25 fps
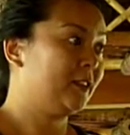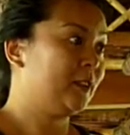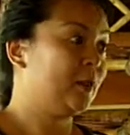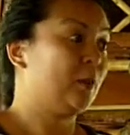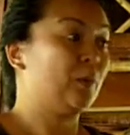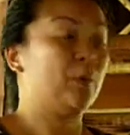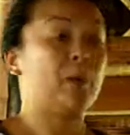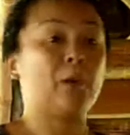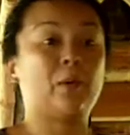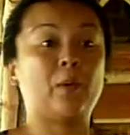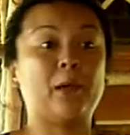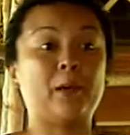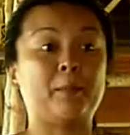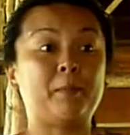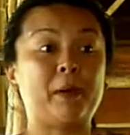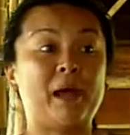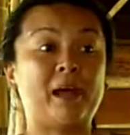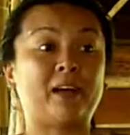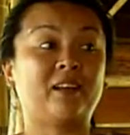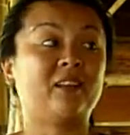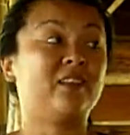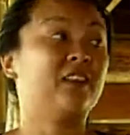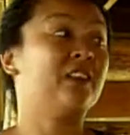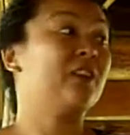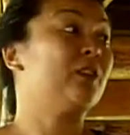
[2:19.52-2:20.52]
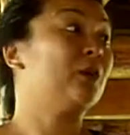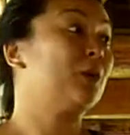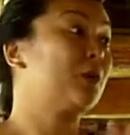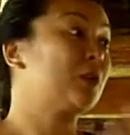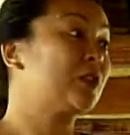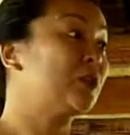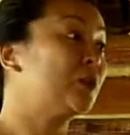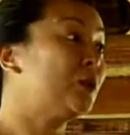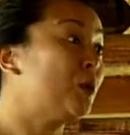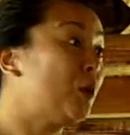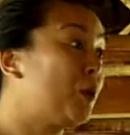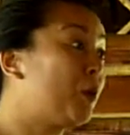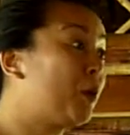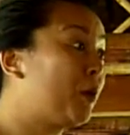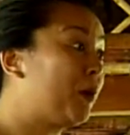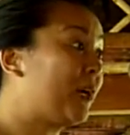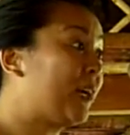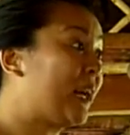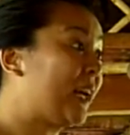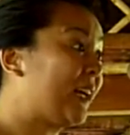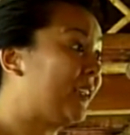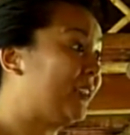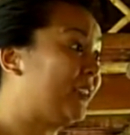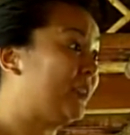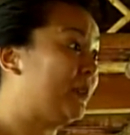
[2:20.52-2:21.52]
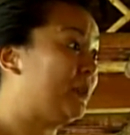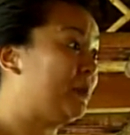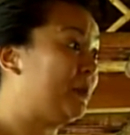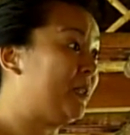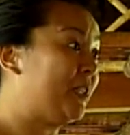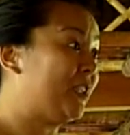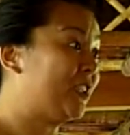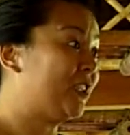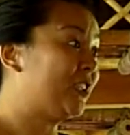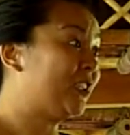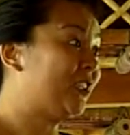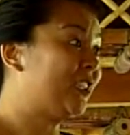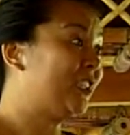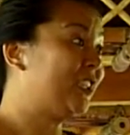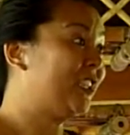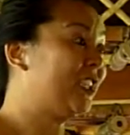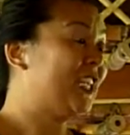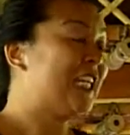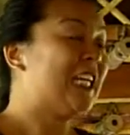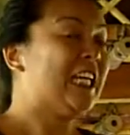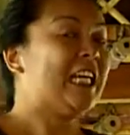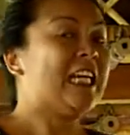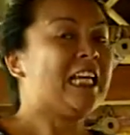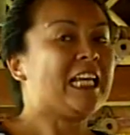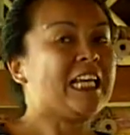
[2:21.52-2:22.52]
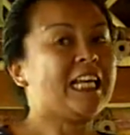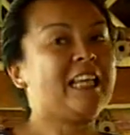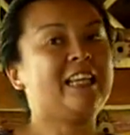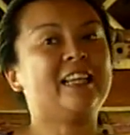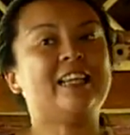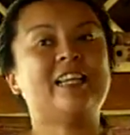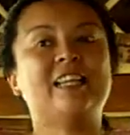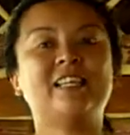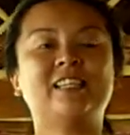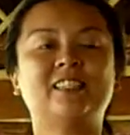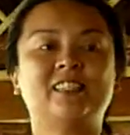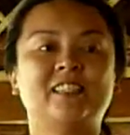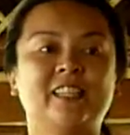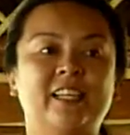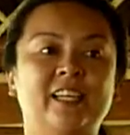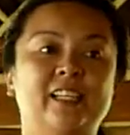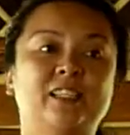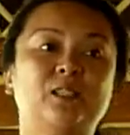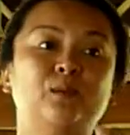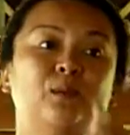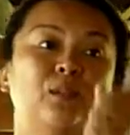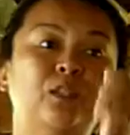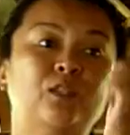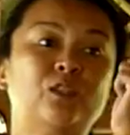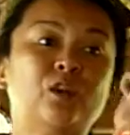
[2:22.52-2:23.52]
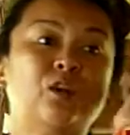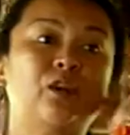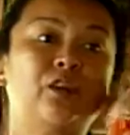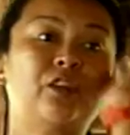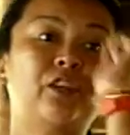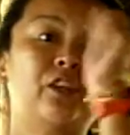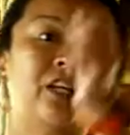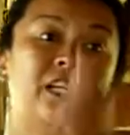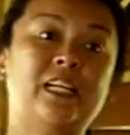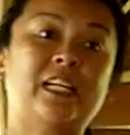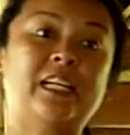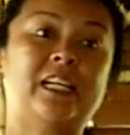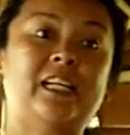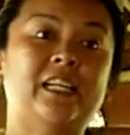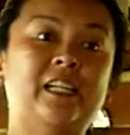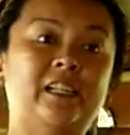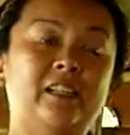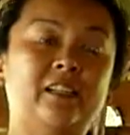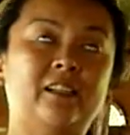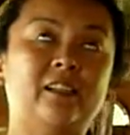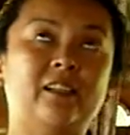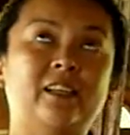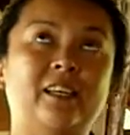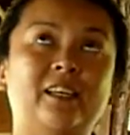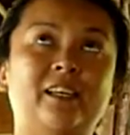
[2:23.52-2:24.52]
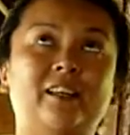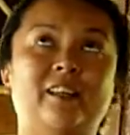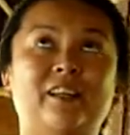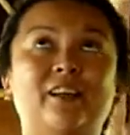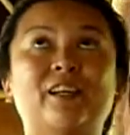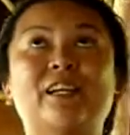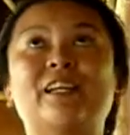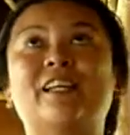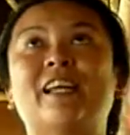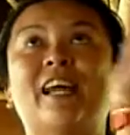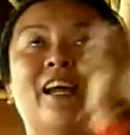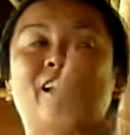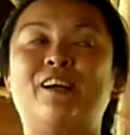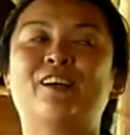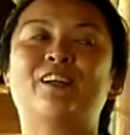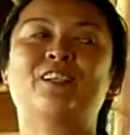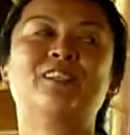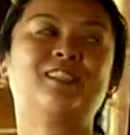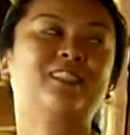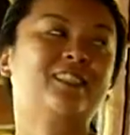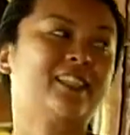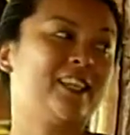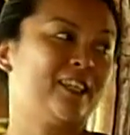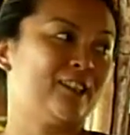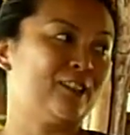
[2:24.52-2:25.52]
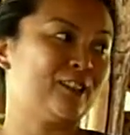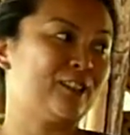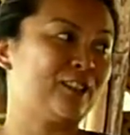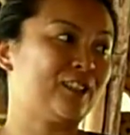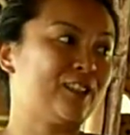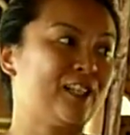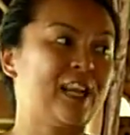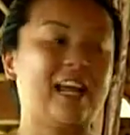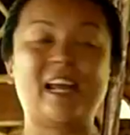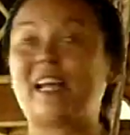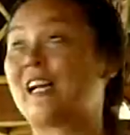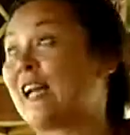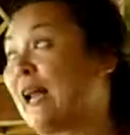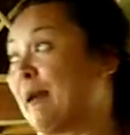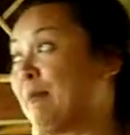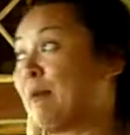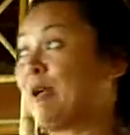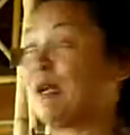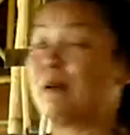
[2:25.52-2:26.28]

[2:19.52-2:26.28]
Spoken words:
We went back, and there was no more glass on the beach. In these kids, we saw their inherent skills, like climbing